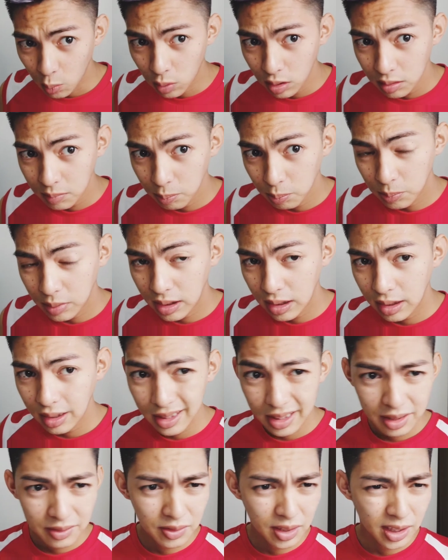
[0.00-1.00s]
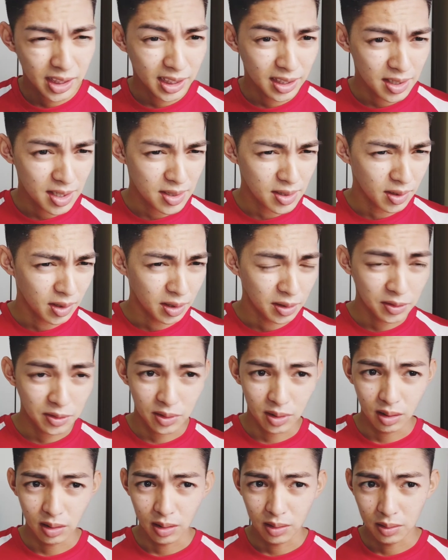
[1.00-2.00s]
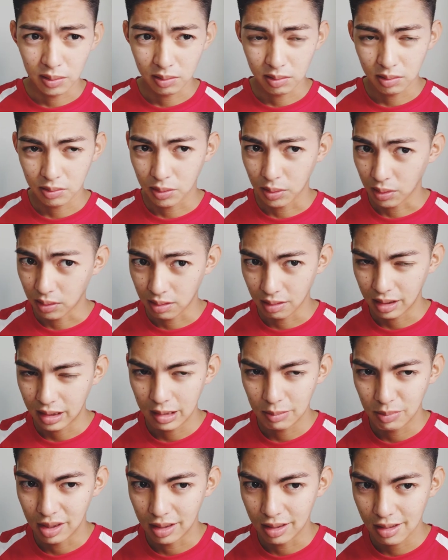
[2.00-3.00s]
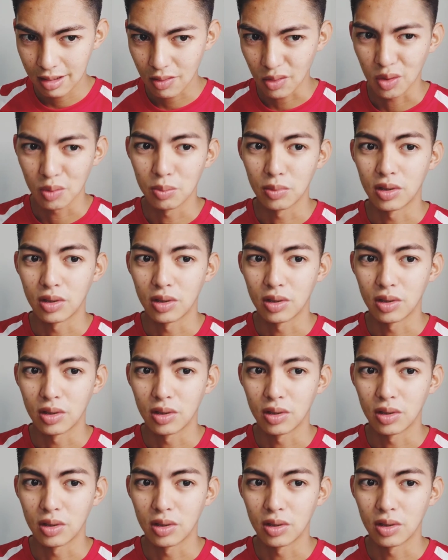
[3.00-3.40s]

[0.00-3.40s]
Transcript: I won't be leaving this on for 30 minutes or